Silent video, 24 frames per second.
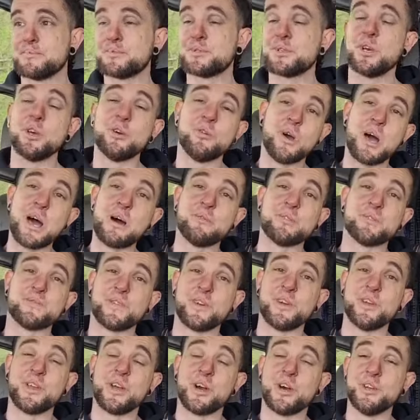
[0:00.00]
So that was
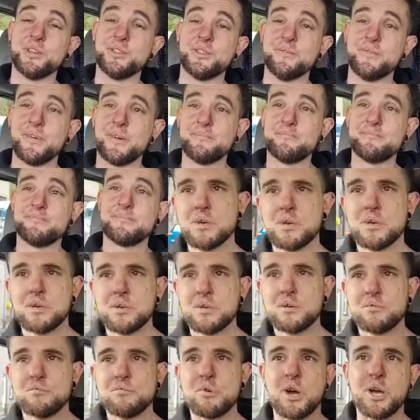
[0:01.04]
very kind of him.
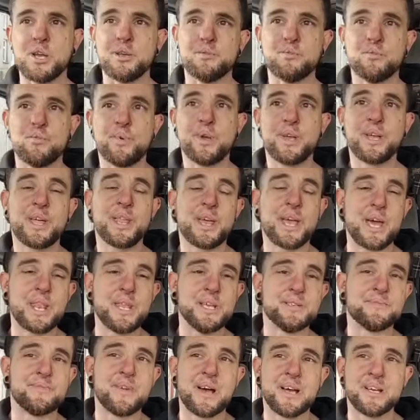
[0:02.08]
Right, we're going to get
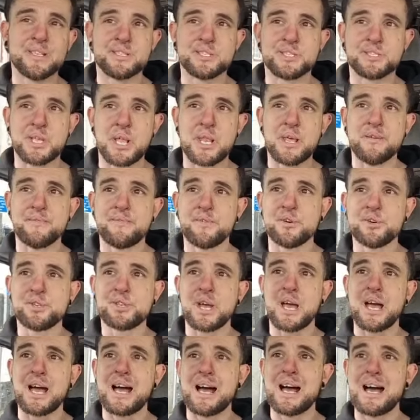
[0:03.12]
these vans delivered
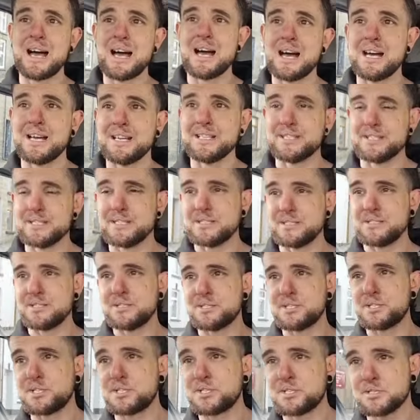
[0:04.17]

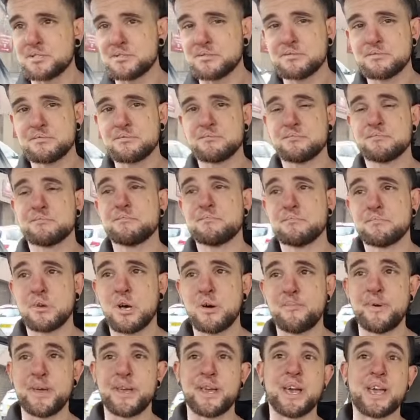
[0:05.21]
and
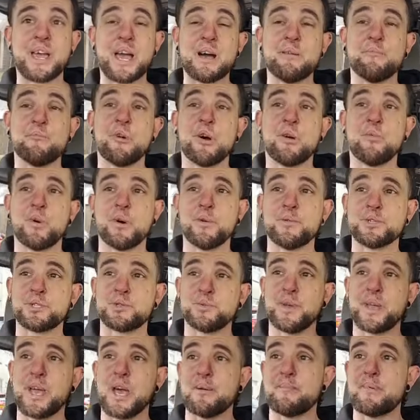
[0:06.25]
I'll pick a camera up once
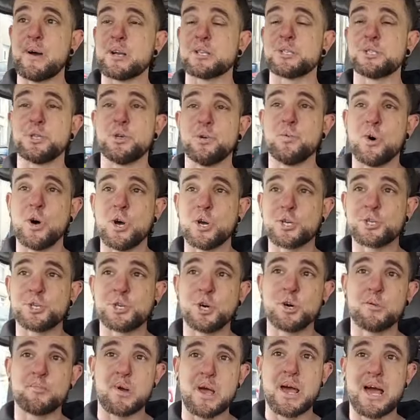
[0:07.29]
we get back to the
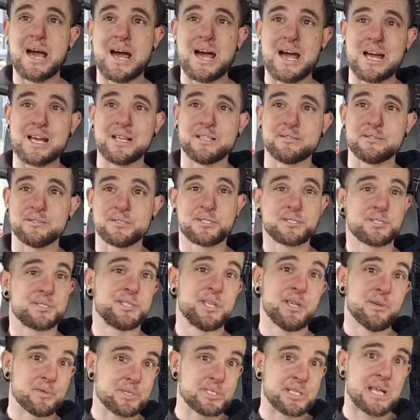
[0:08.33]
workshop and
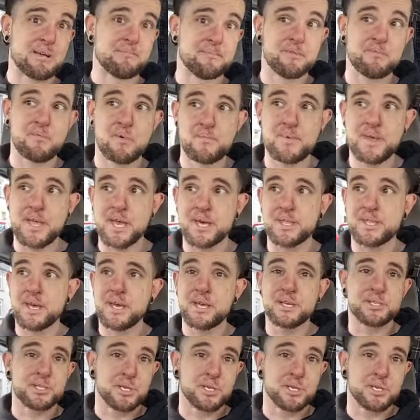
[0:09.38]
see what's happening when we get there.